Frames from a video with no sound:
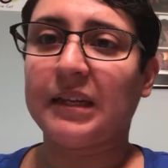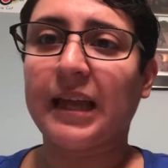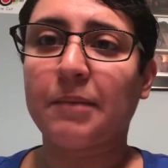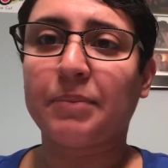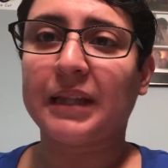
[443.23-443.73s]

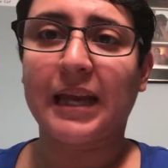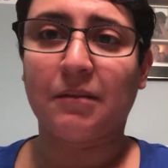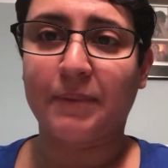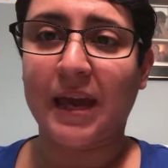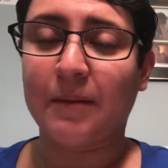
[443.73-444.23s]
like
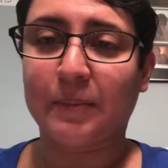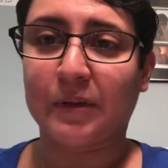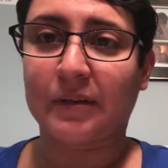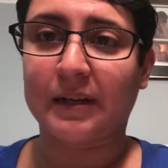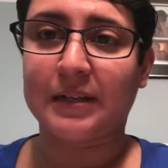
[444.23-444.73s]
plain
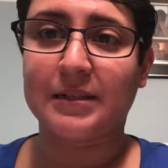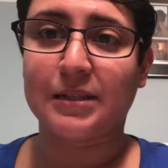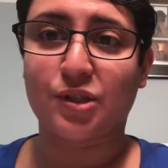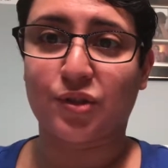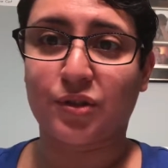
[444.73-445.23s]
paper and
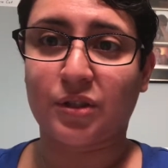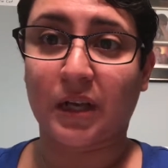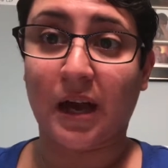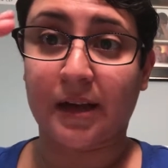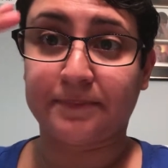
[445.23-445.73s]
scissors to
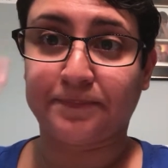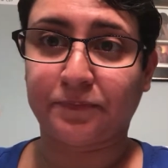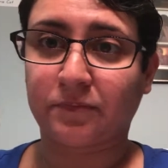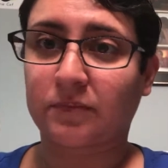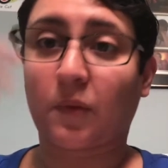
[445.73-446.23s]
cut
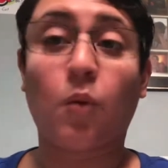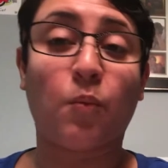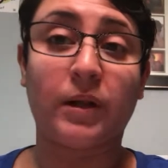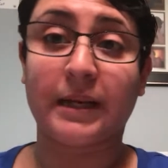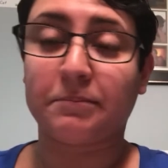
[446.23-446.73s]

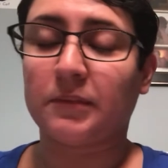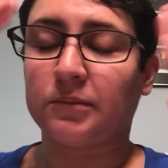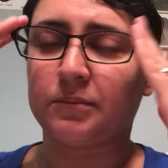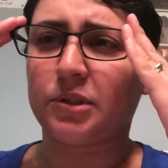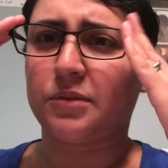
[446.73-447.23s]
while I
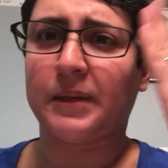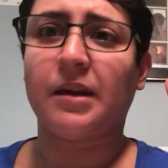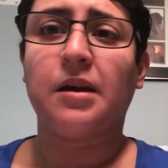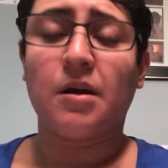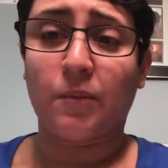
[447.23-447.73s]

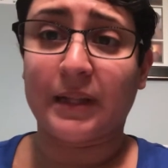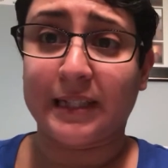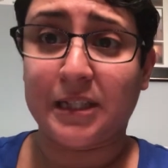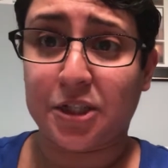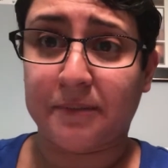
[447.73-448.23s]

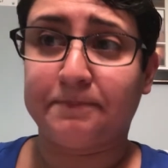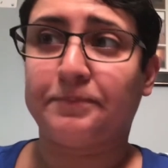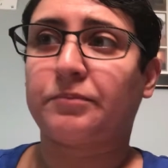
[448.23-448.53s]
teach him.